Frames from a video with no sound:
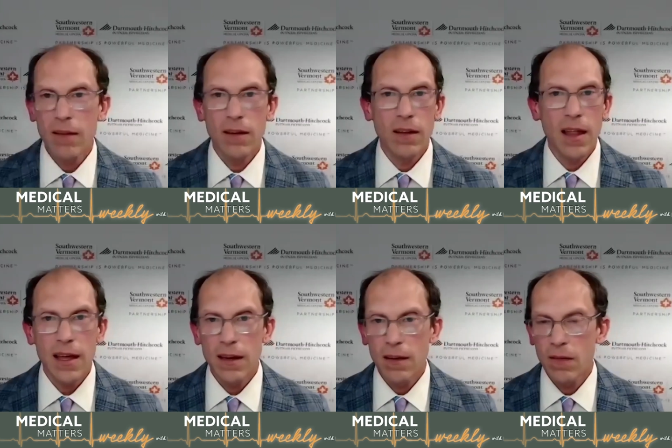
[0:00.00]
that's a
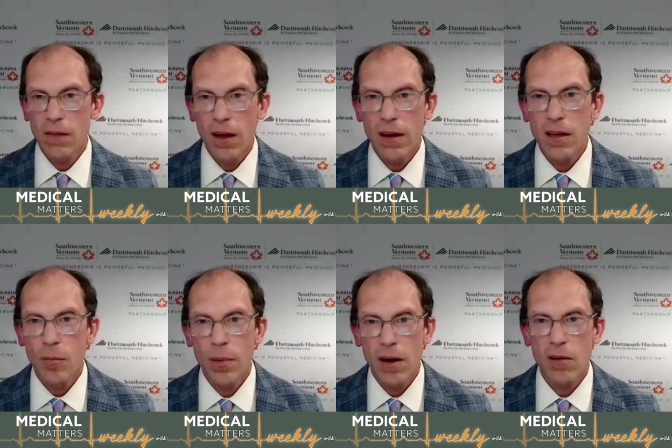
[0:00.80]
delayed study
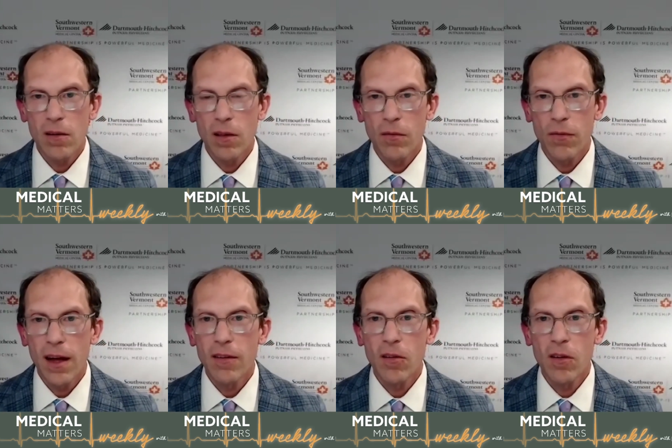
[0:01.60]
compared to the
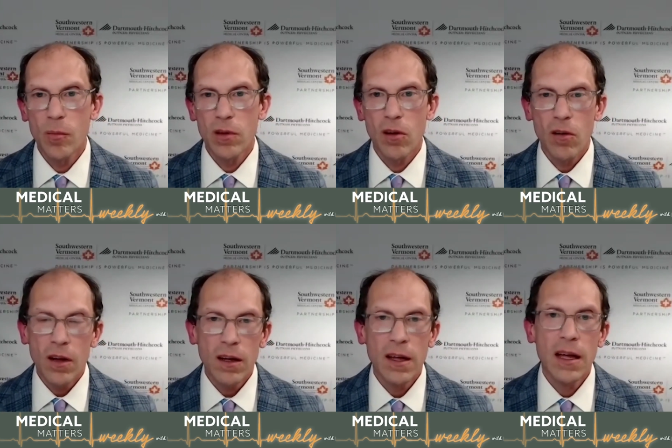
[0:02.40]
Pfizer and the
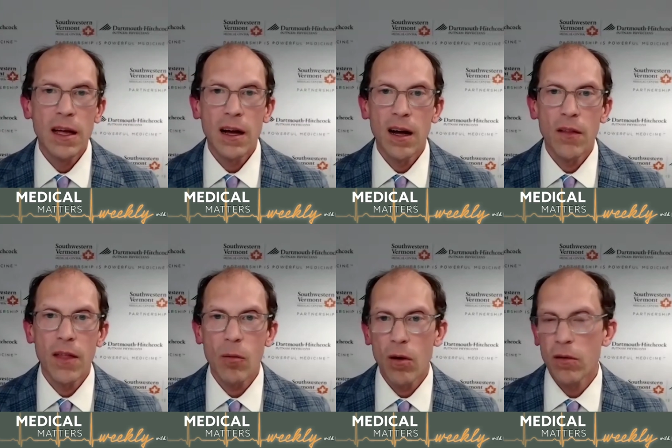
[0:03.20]
Moderna.
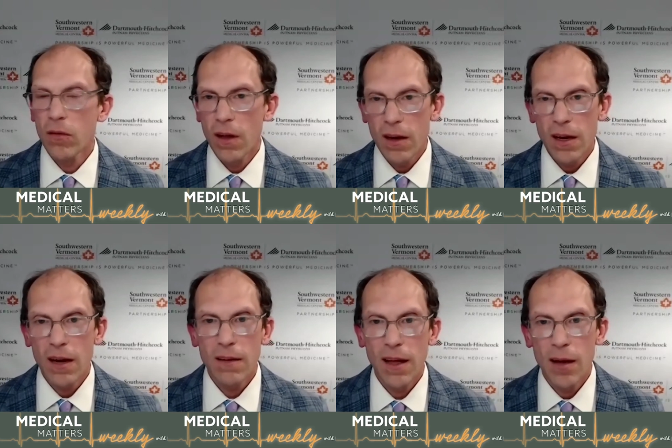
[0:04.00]
They weren't studied
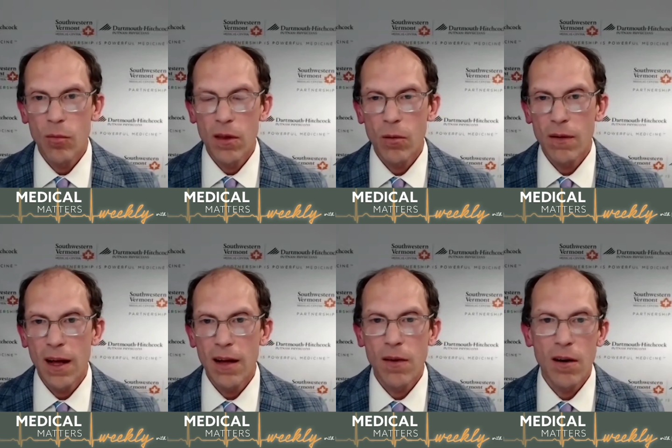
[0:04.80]
at a time when there was
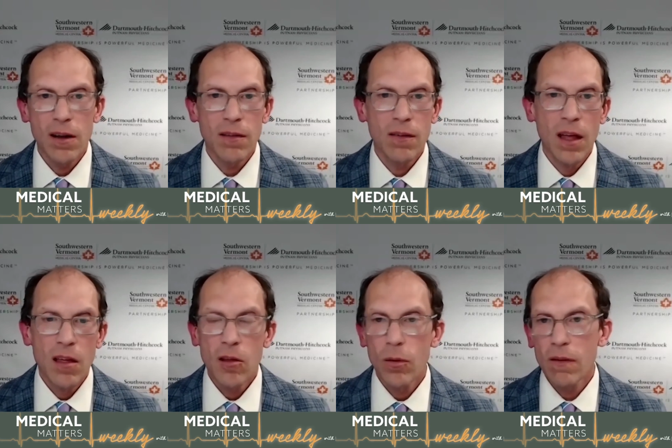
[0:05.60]
high variance.
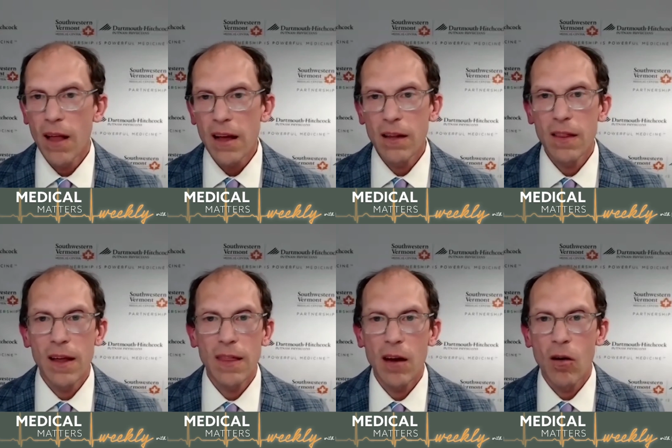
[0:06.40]
So it's likely
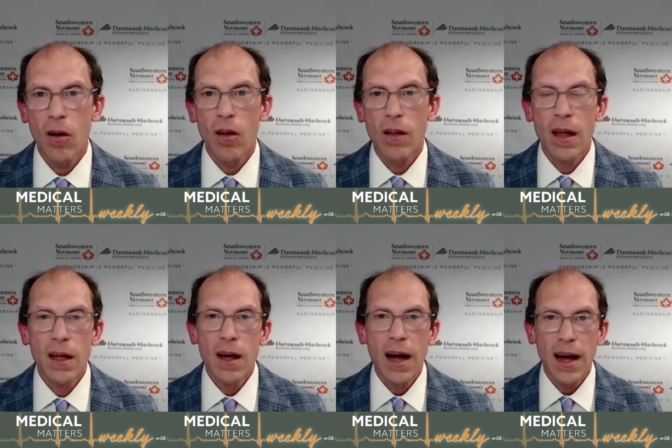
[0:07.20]
that they are all
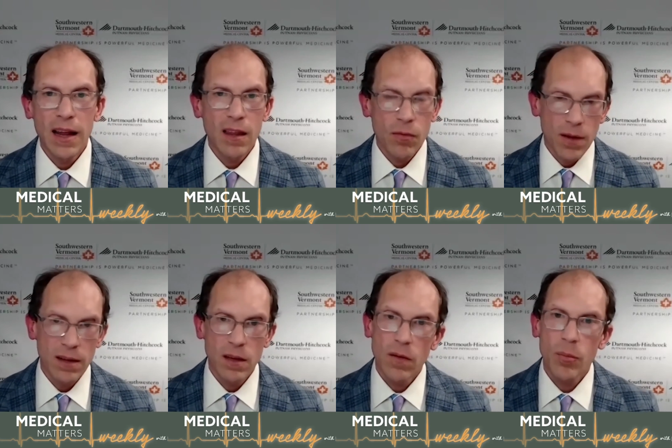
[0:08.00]
highly
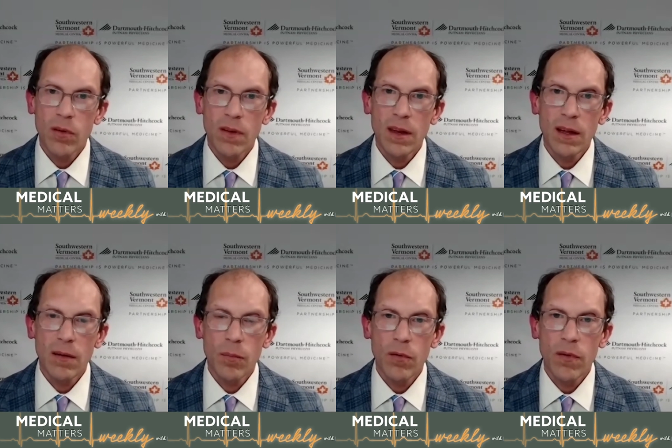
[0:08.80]
effective at
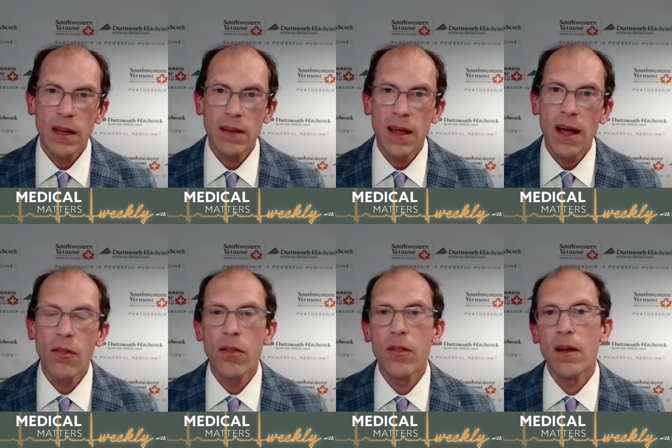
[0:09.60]
preventing
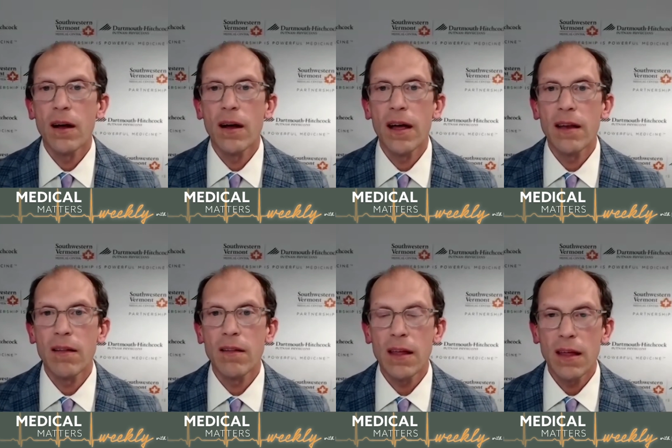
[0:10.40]
death and
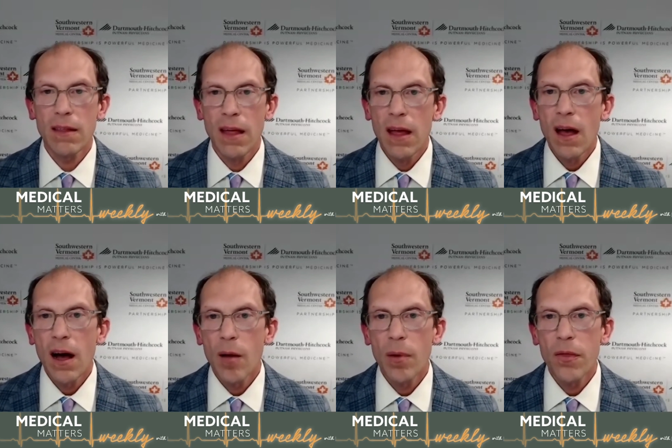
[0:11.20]
disease,
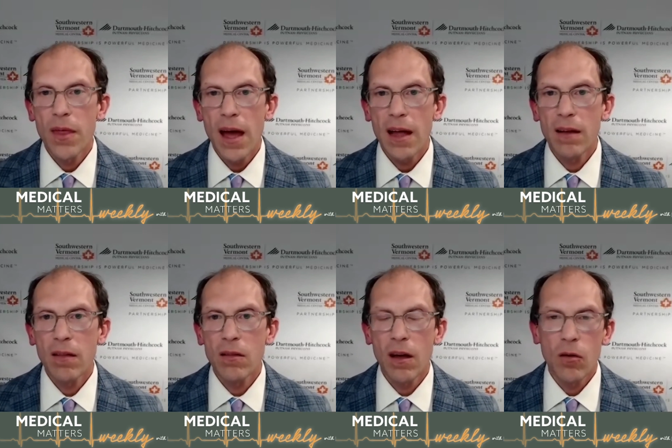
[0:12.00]
but
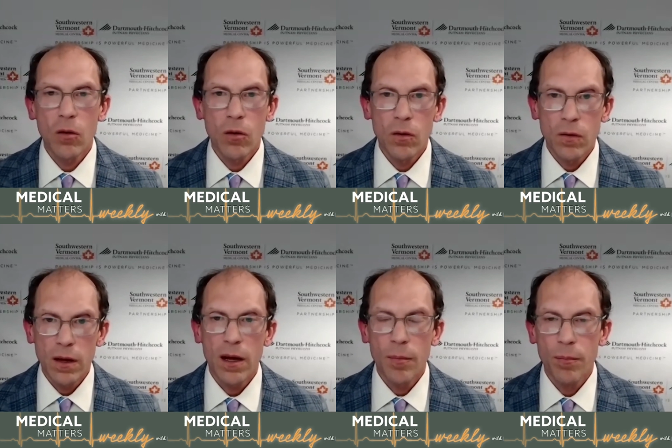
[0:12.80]
that
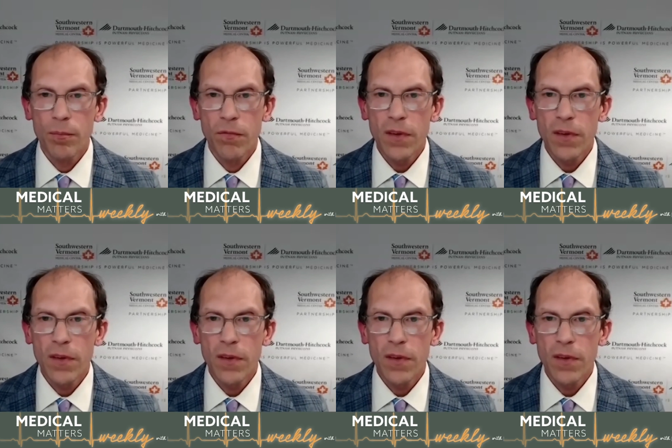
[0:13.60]
subtle